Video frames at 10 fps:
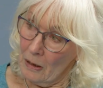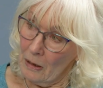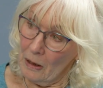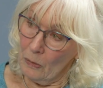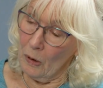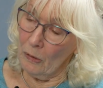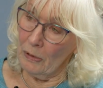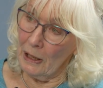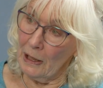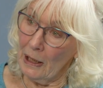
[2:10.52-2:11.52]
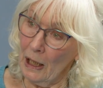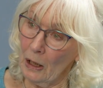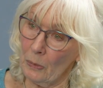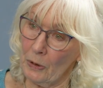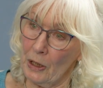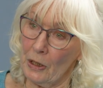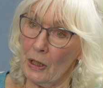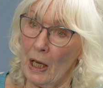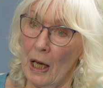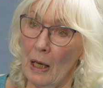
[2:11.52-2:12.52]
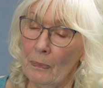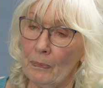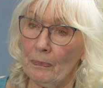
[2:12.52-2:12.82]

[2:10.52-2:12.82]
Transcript: So what really helps us there